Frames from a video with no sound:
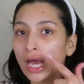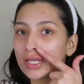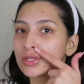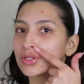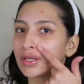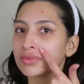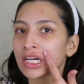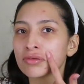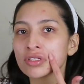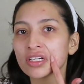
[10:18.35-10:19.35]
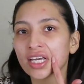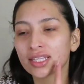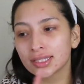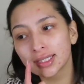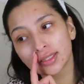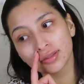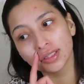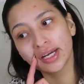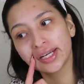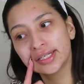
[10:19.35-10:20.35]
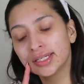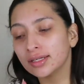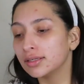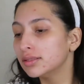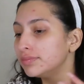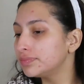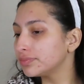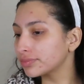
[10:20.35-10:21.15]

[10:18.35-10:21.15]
And so sometimes I'll get the little line here.